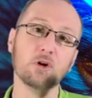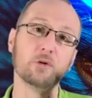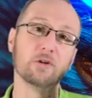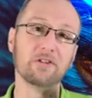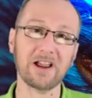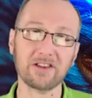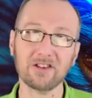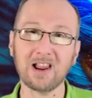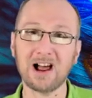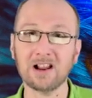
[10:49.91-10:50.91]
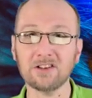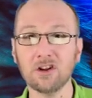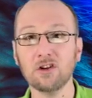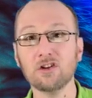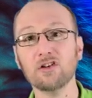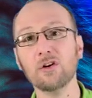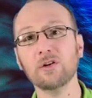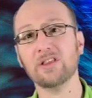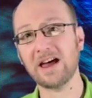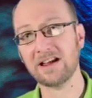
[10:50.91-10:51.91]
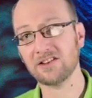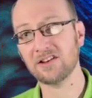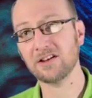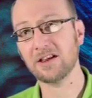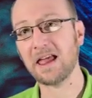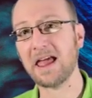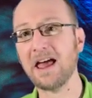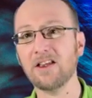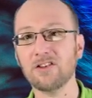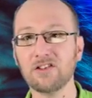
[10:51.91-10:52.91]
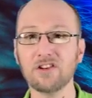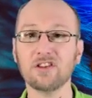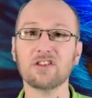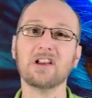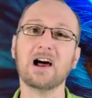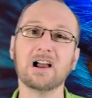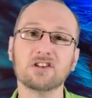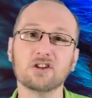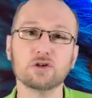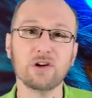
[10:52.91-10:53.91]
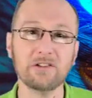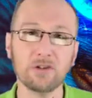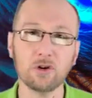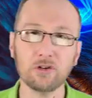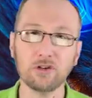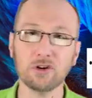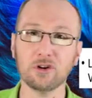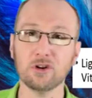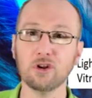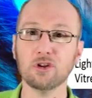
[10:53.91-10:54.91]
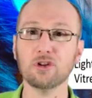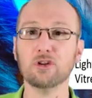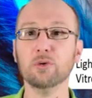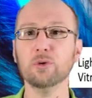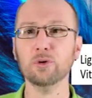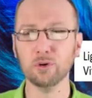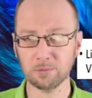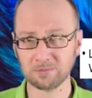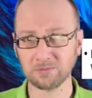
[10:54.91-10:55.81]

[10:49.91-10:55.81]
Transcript: refracts the light so that as the light travels through